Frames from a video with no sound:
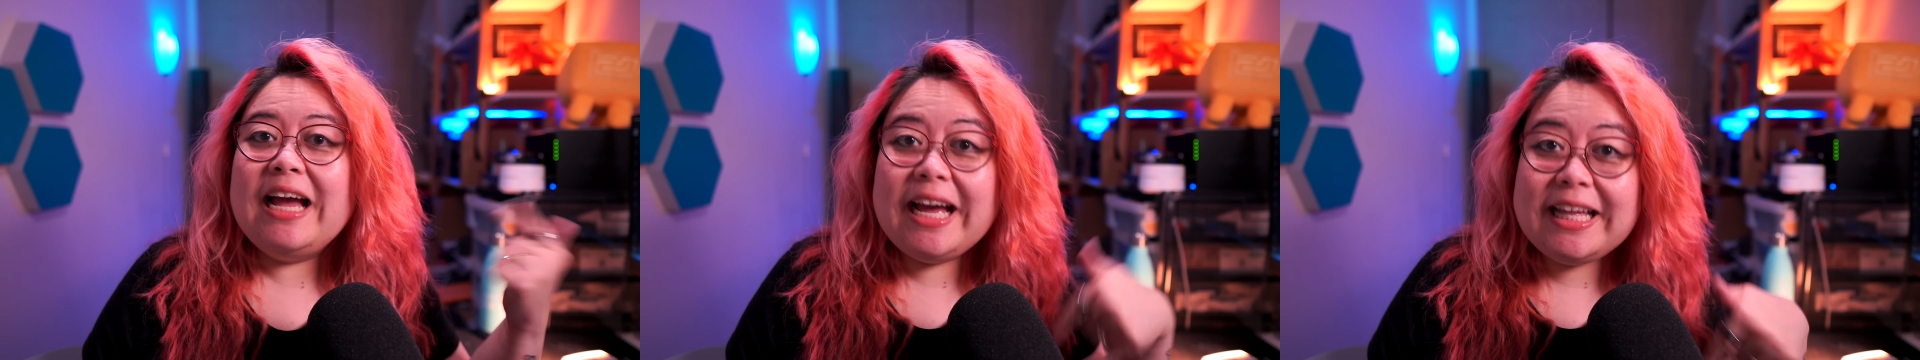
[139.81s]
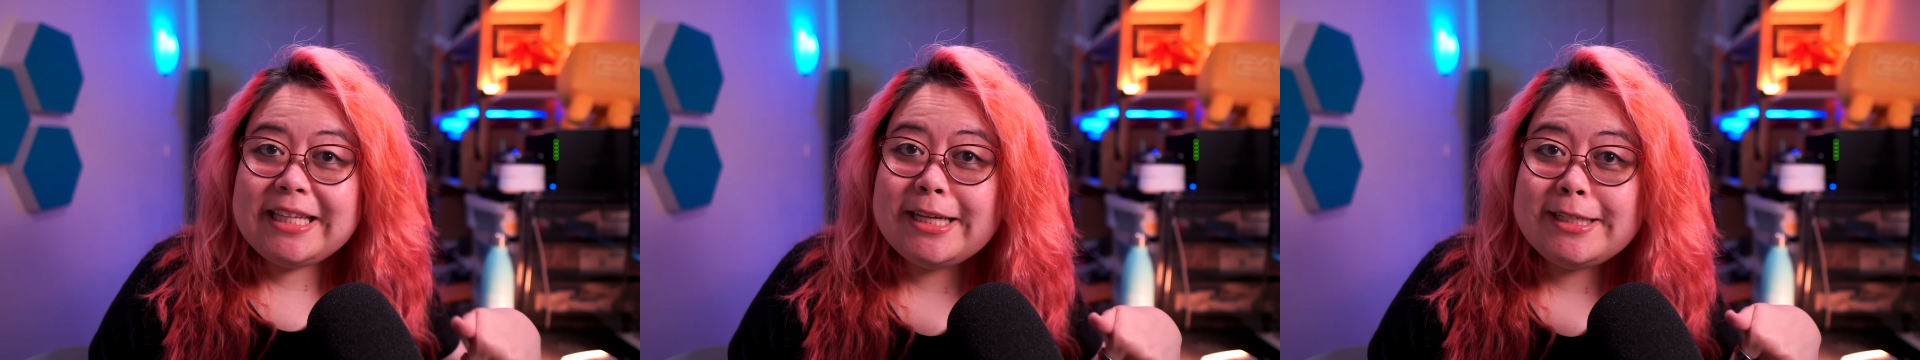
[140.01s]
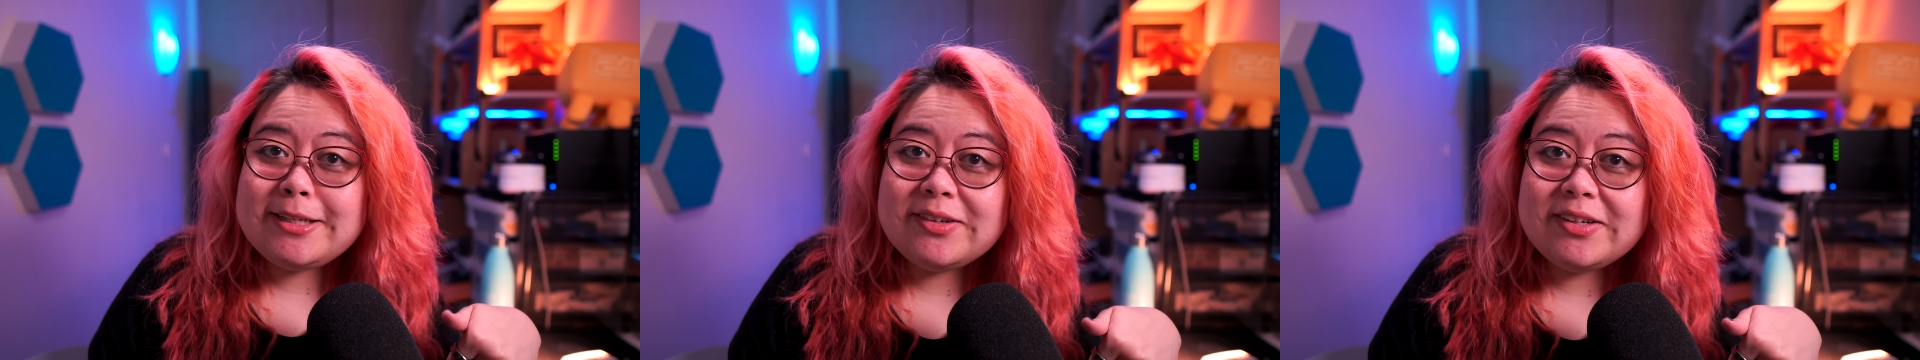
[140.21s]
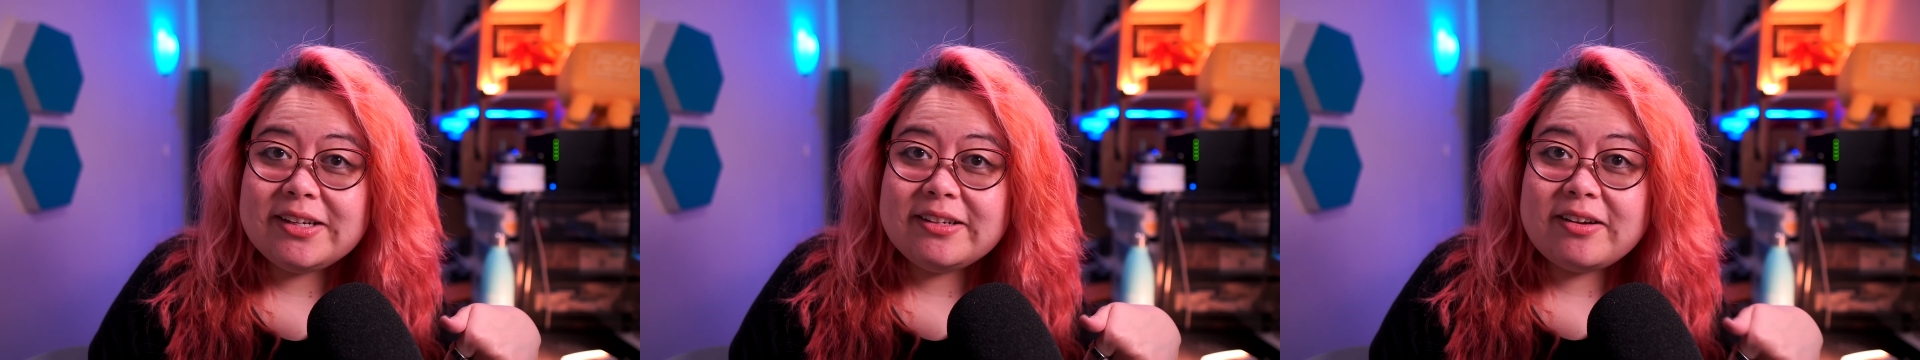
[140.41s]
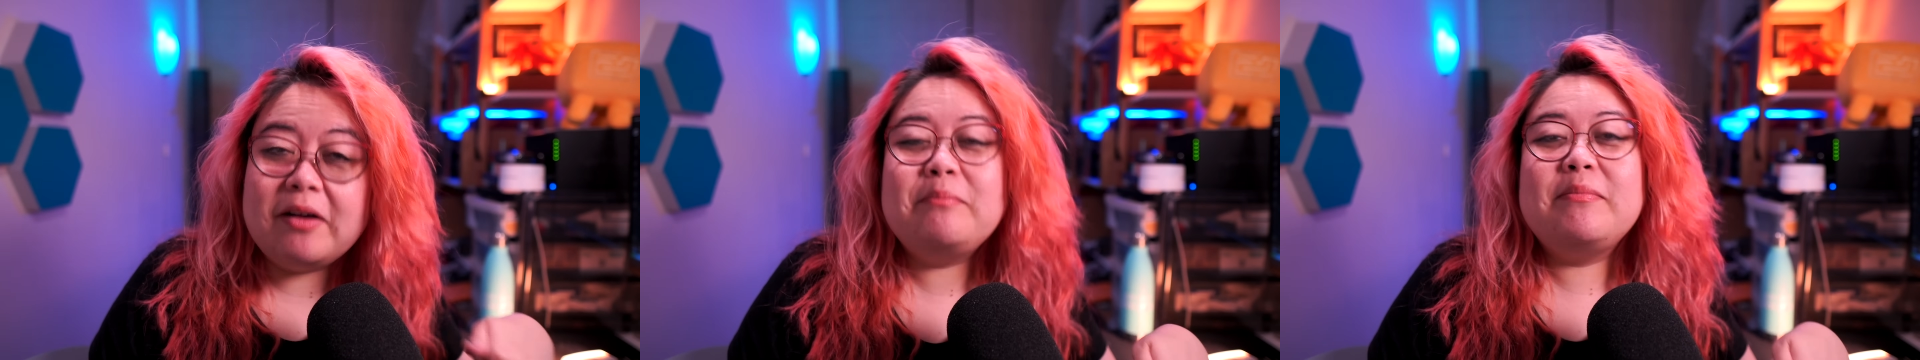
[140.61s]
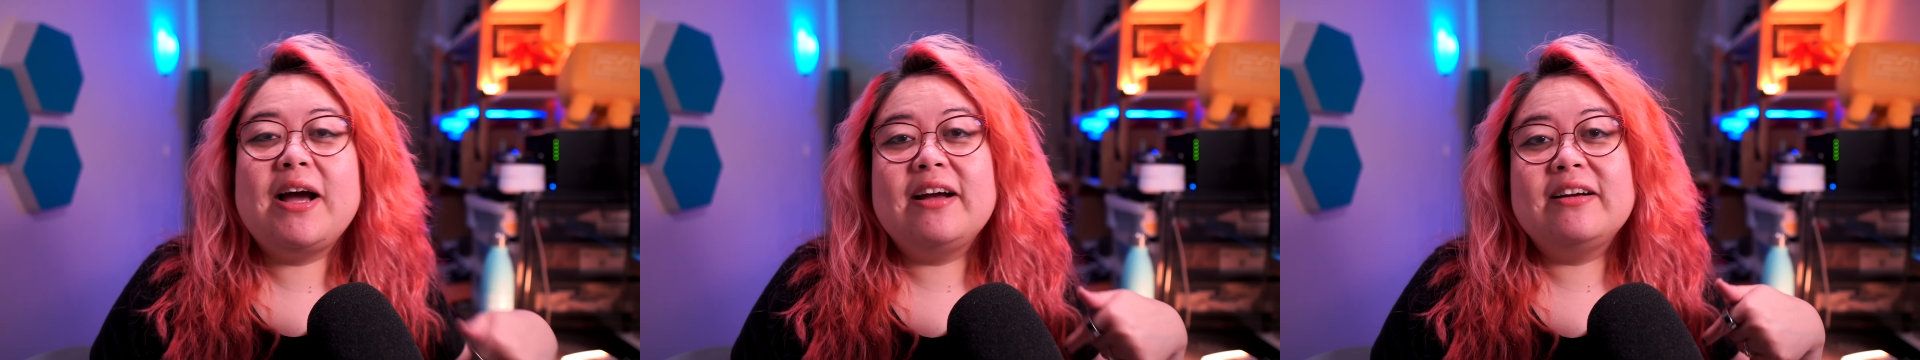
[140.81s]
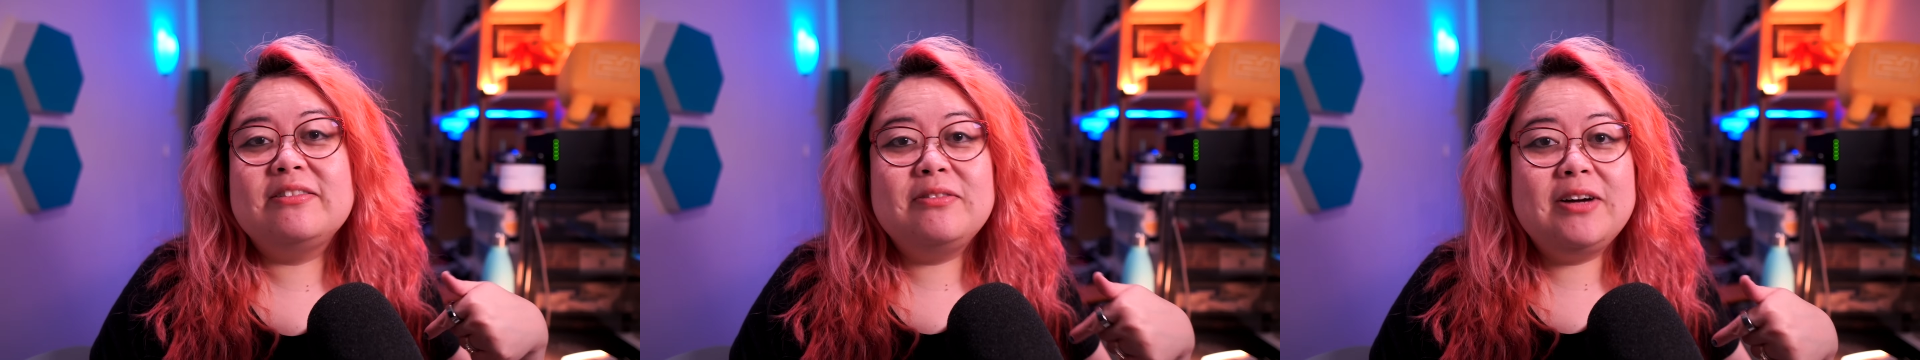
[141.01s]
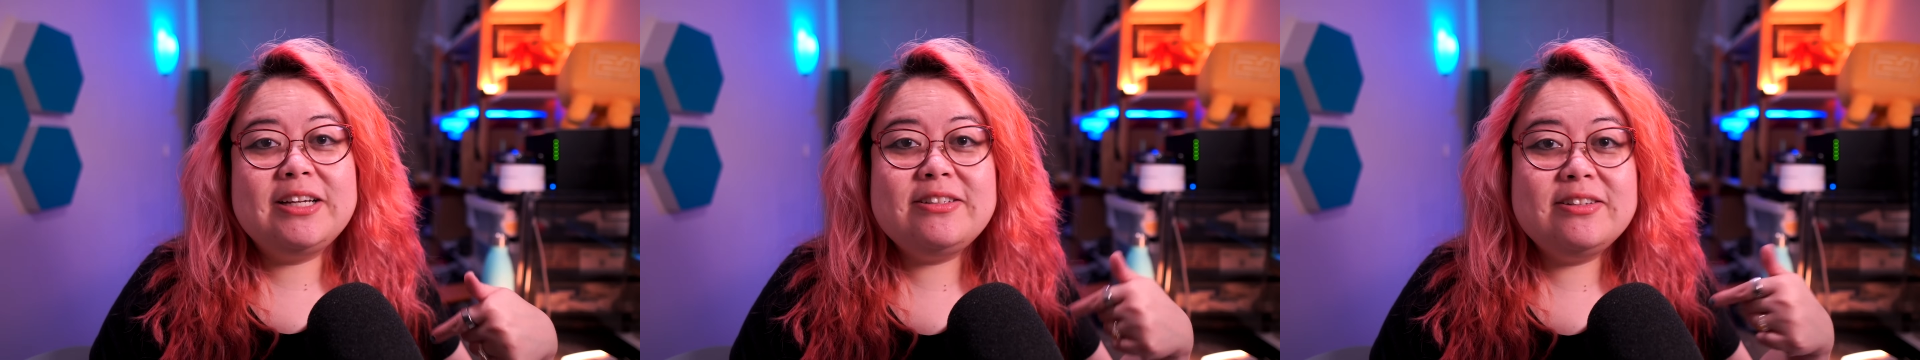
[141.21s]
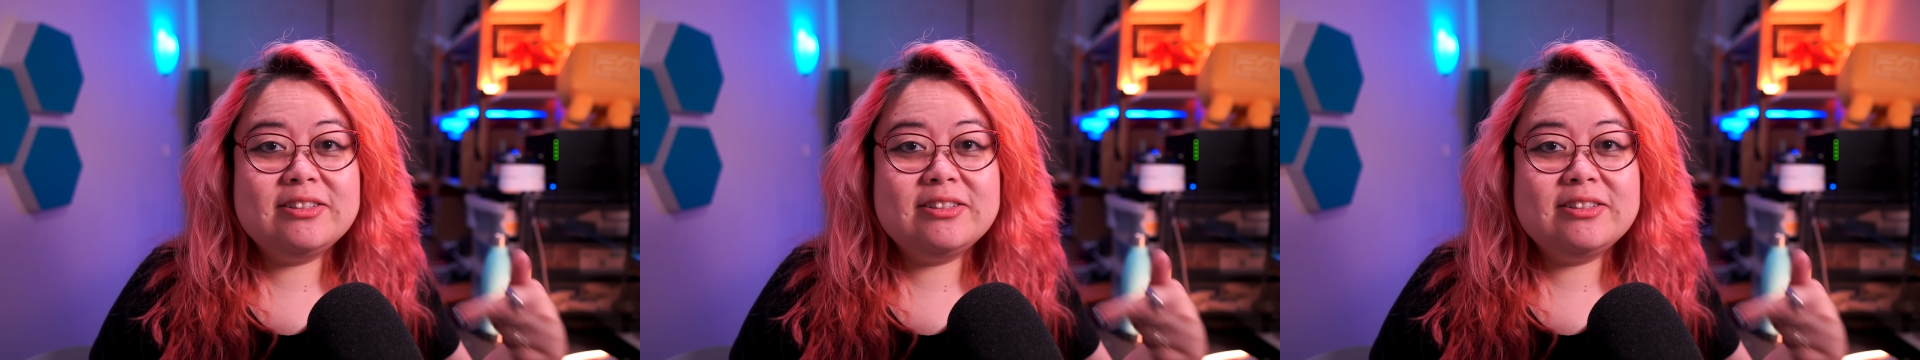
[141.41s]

and then you can come back when